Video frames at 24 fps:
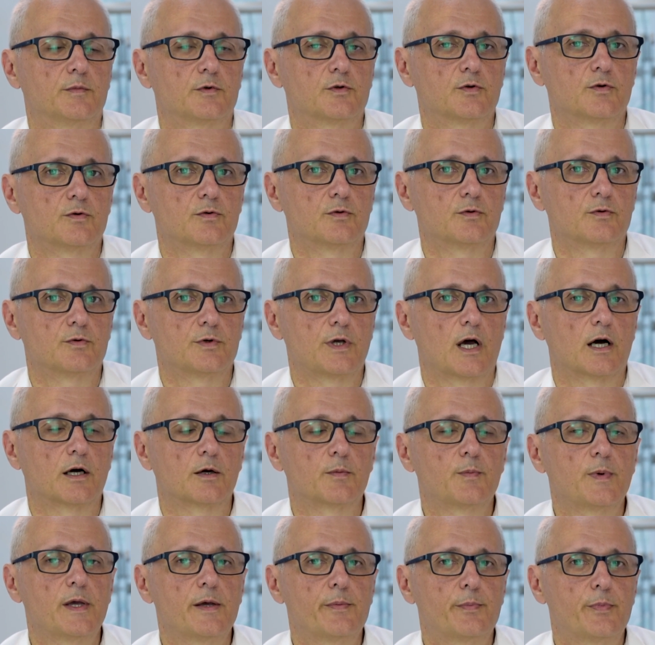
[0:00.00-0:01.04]
to young
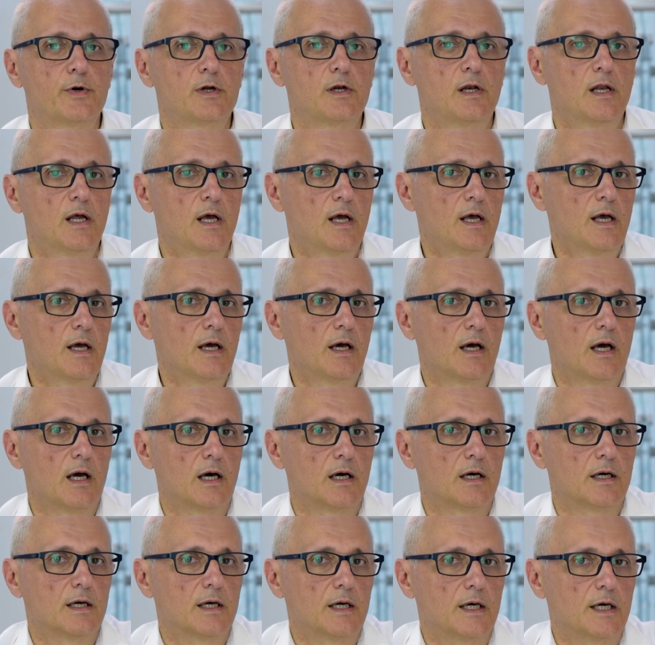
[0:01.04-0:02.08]
people.
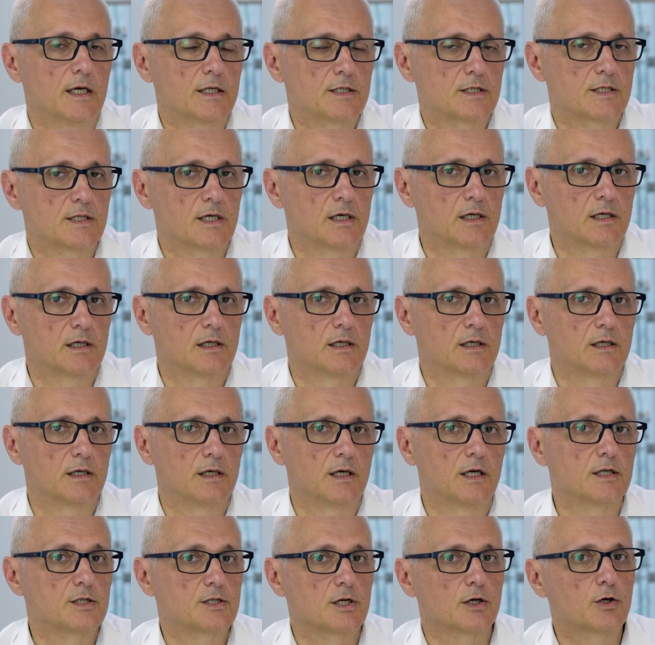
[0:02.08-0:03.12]
It's
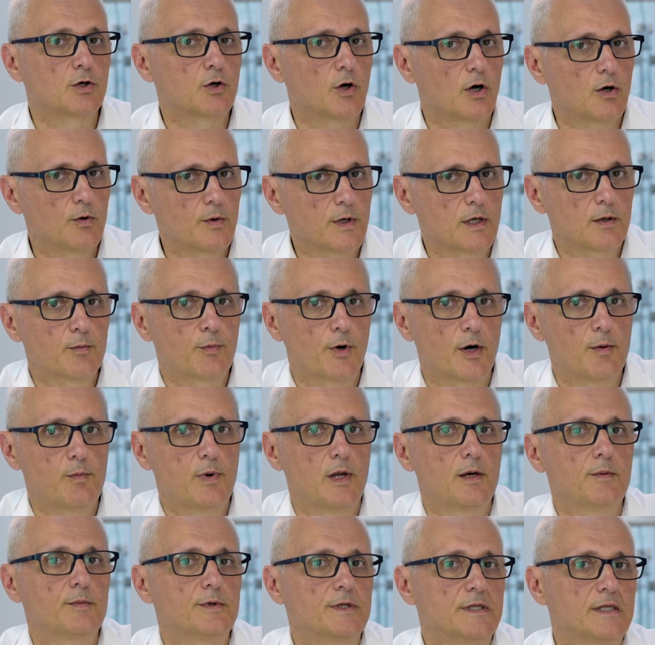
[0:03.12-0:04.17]
a growing
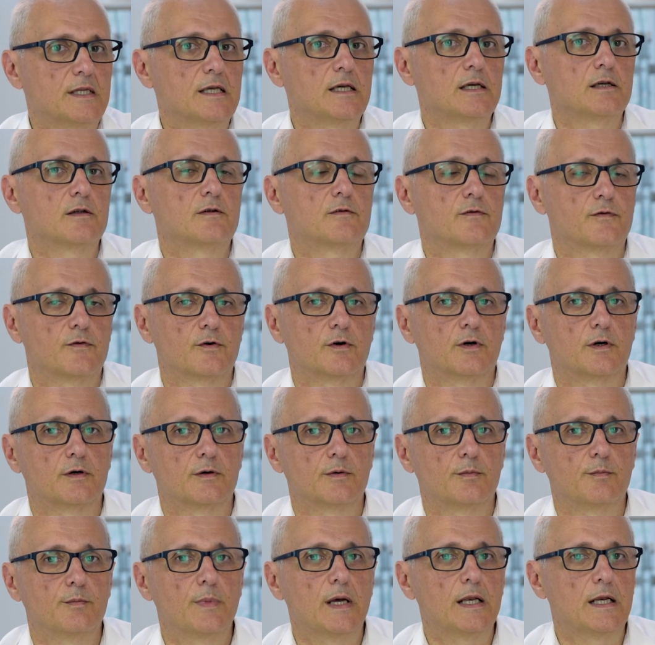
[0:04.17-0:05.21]
problem indeed
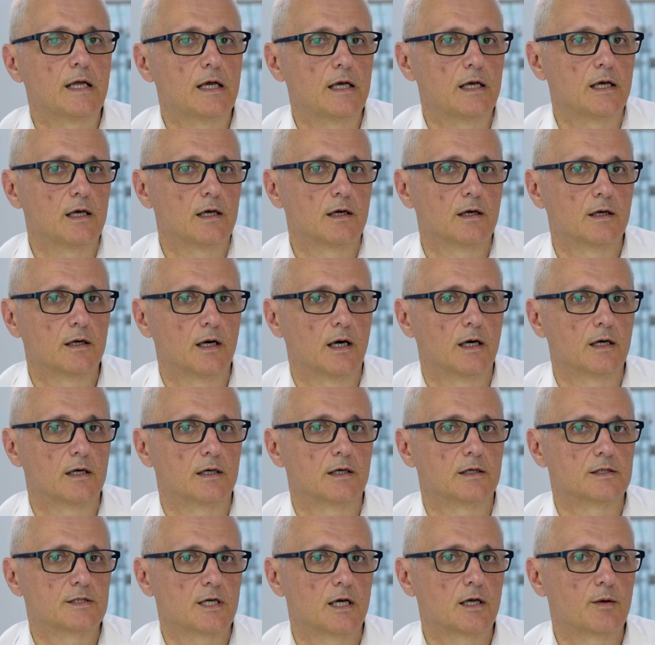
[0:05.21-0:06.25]
for many
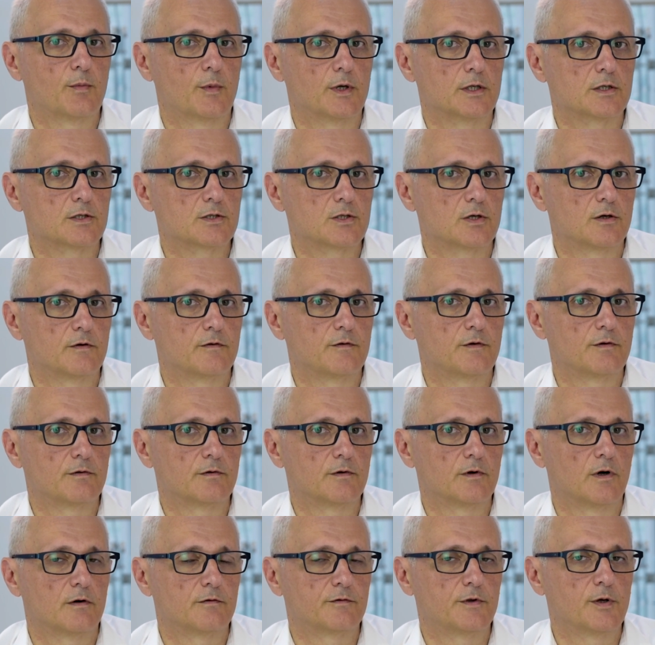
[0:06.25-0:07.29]
segments
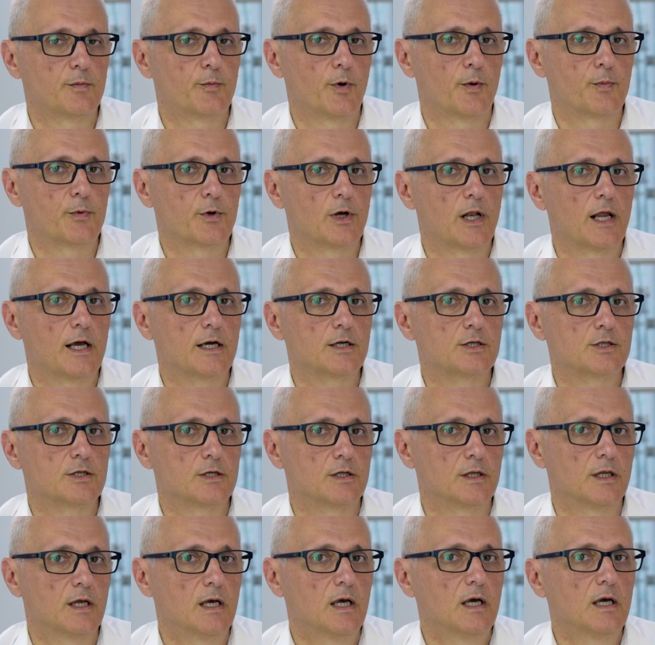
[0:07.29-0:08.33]
of the
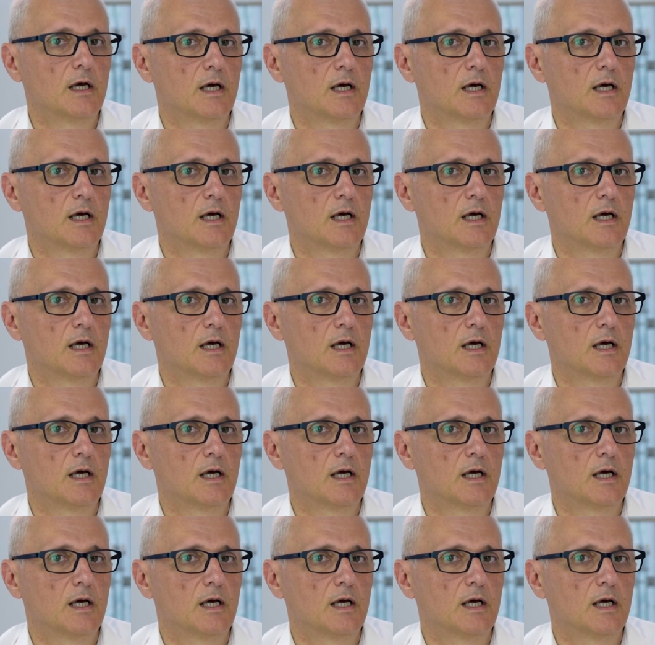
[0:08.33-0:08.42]
population.